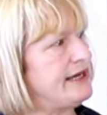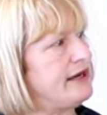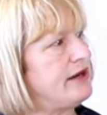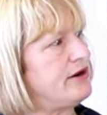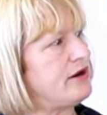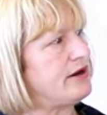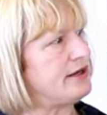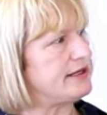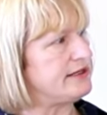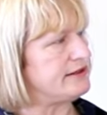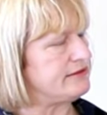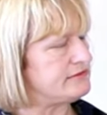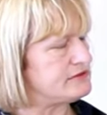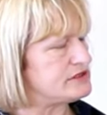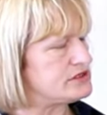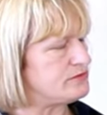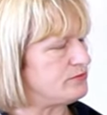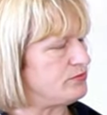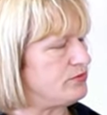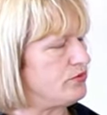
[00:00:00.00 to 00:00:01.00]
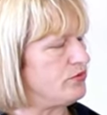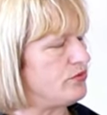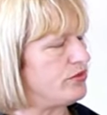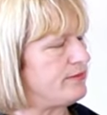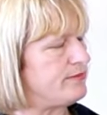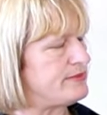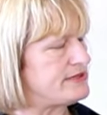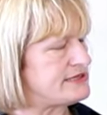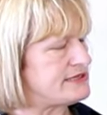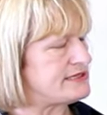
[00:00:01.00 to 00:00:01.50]
and I can support
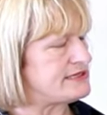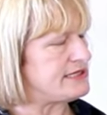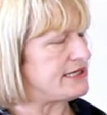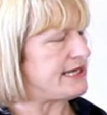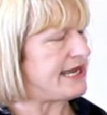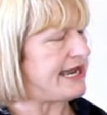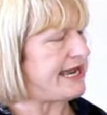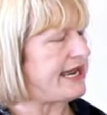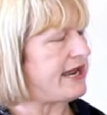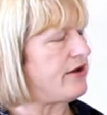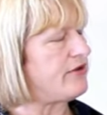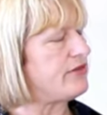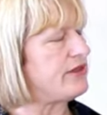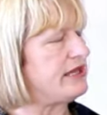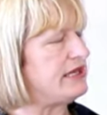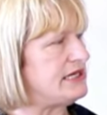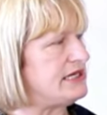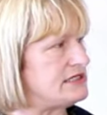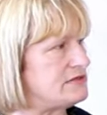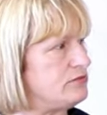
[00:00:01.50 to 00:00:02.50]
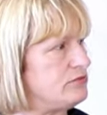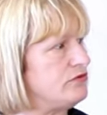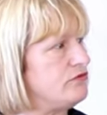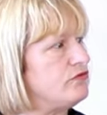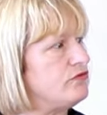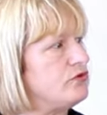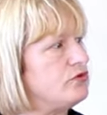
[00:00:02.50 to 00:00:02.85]
the business in how they need to move